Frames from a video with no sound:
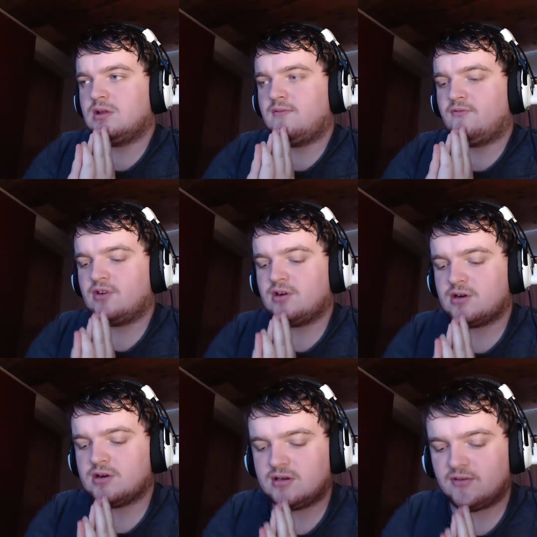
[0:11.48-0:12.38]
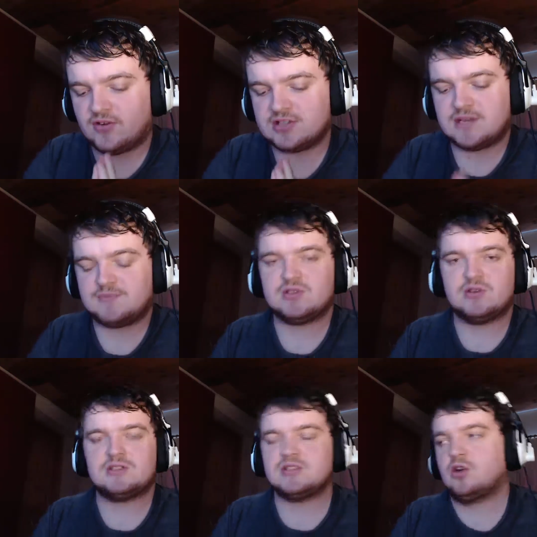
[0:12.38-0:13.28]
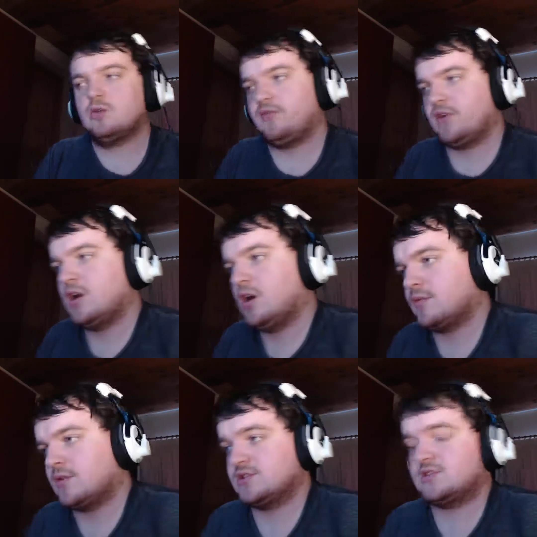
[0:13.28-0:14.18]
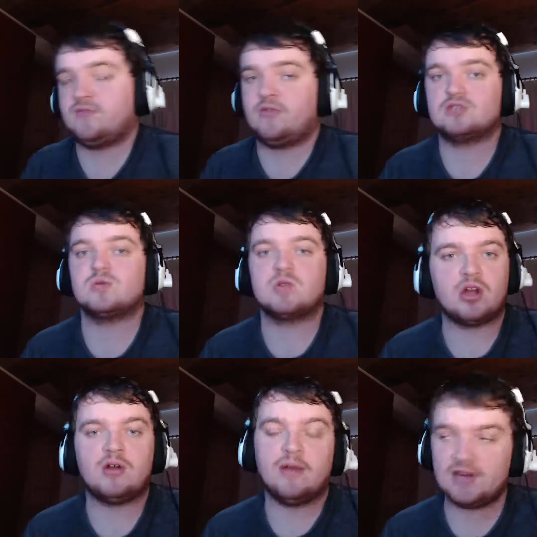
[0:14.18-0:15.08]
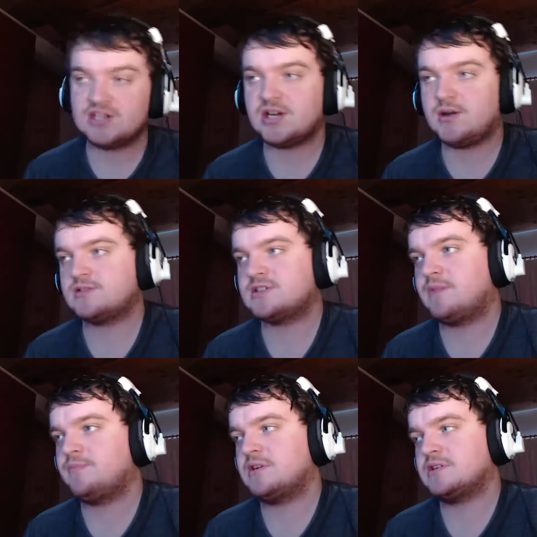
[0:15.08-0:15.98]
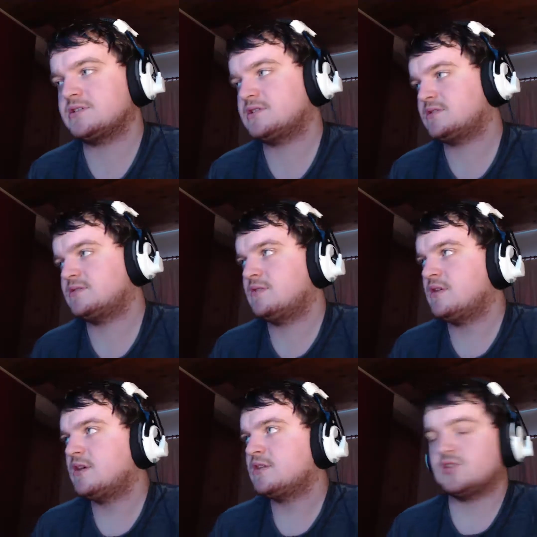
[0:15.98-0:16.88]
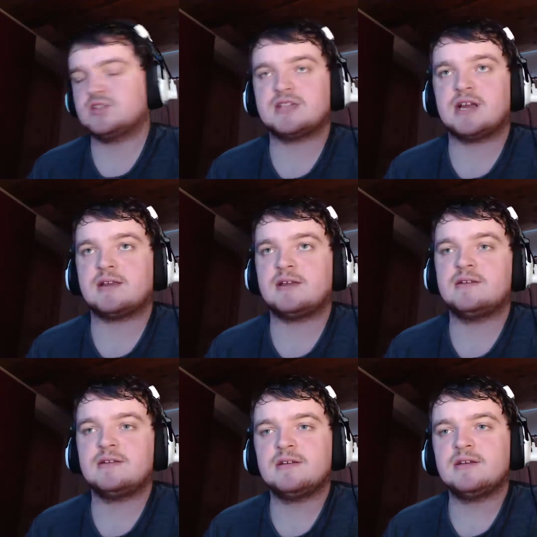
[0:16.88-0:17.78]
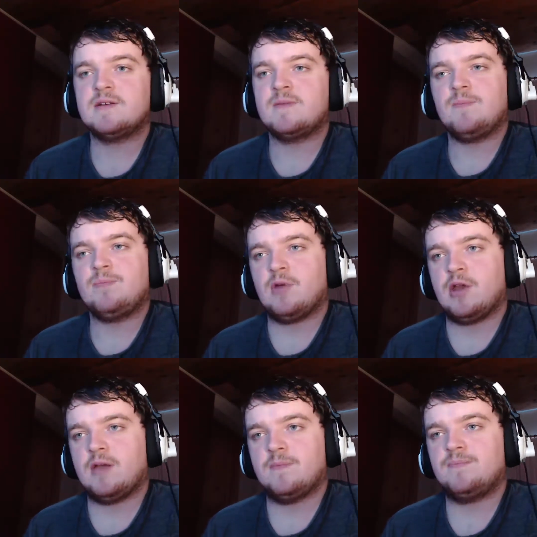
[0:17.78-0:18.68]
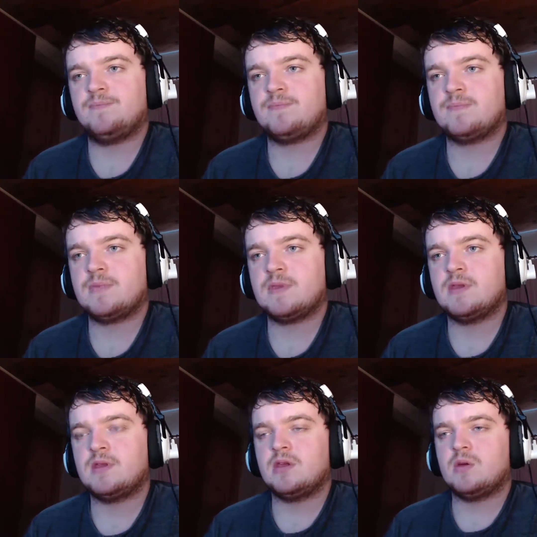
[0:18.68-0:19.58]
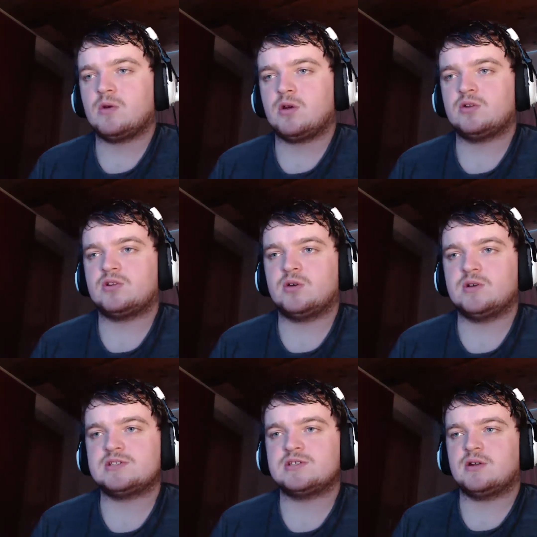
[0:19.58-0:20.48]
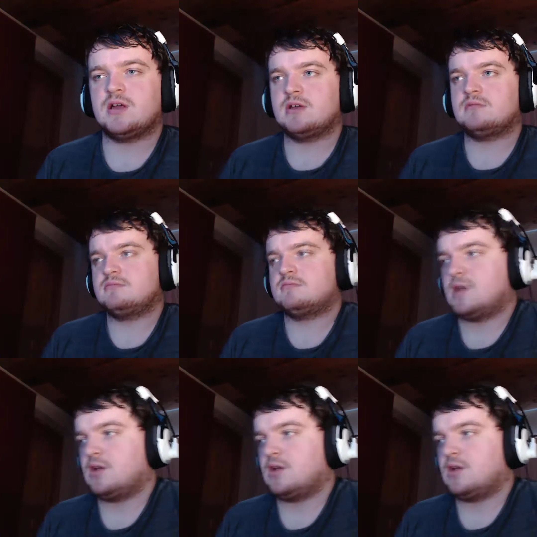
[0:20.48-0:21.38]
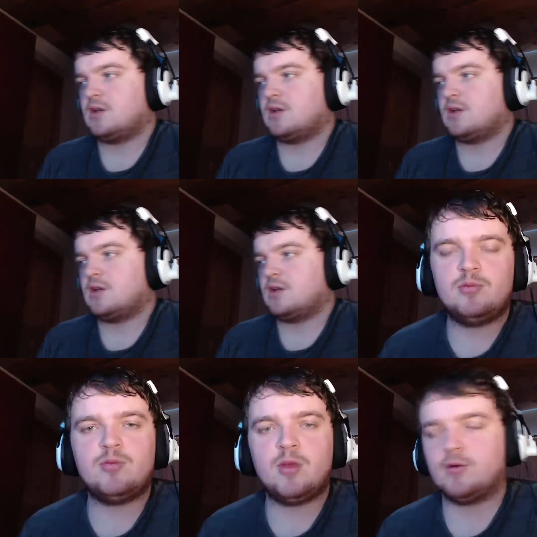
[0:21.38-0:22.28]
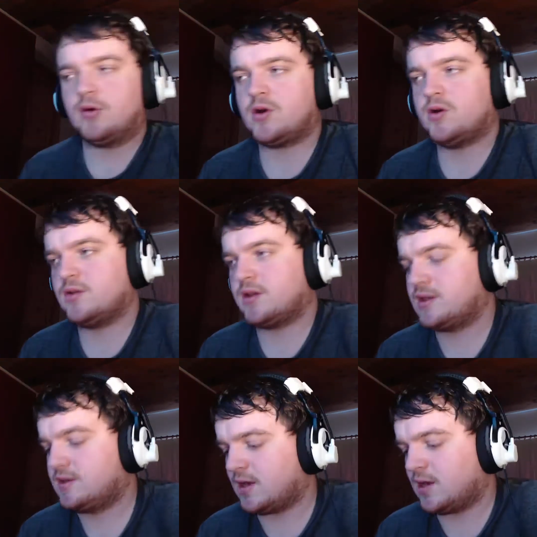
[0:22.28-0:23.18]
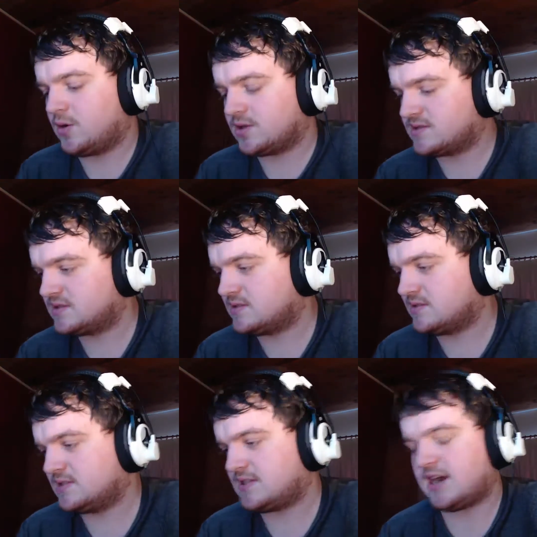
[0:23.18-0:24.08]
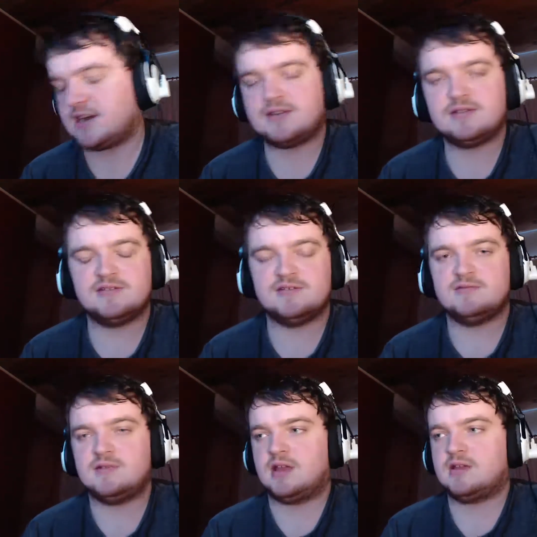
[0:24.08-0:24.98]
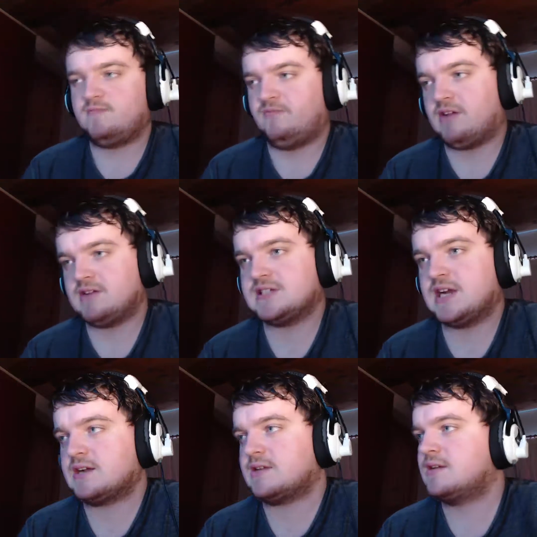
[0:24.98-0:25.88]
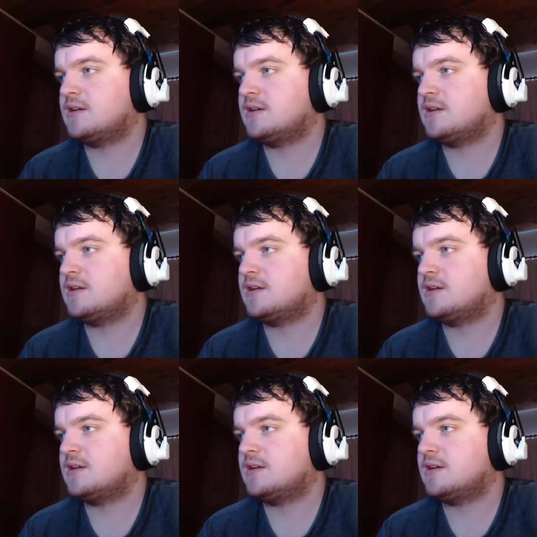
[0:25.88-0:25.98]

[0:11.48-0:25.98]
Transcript: for the first episode, it's not going to be very long because, of course, we're not going to have any shoutouts yet because it's only starting. But we're going to do it so that I'm going to try and help people grow. Like, I know at start, like very start,